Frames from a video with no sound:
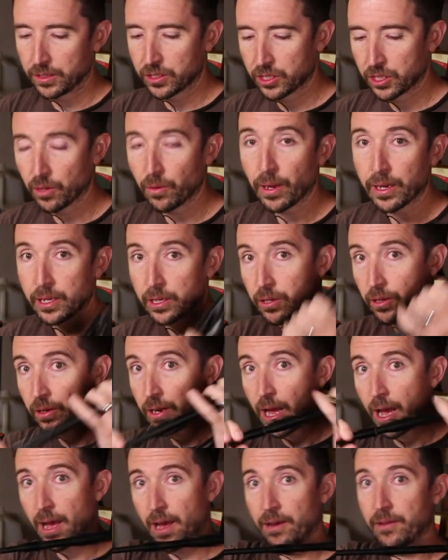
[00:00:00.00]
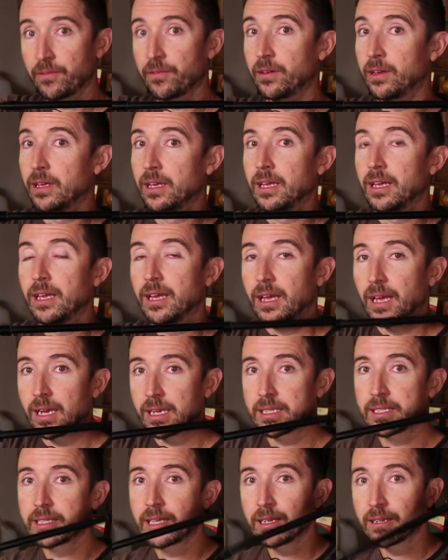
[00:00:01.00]
So I could have
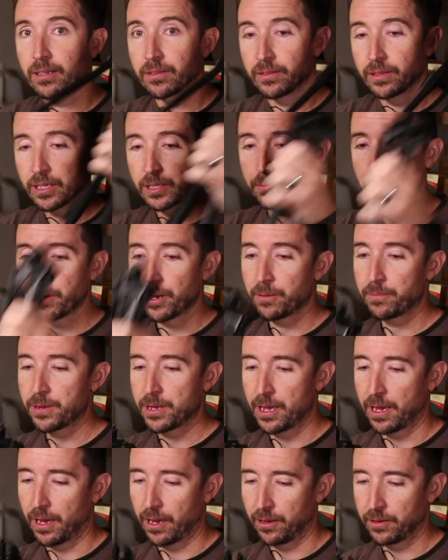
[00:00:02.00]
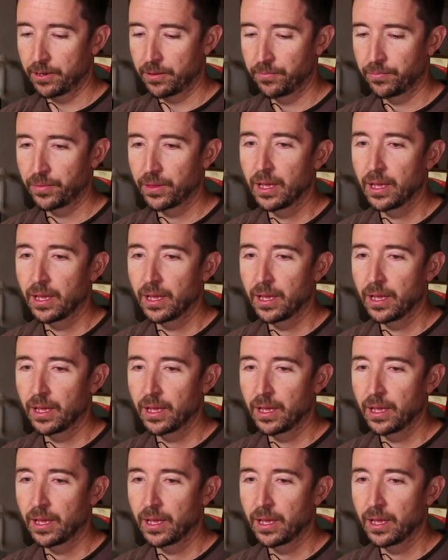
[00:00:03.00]
extended this puppy out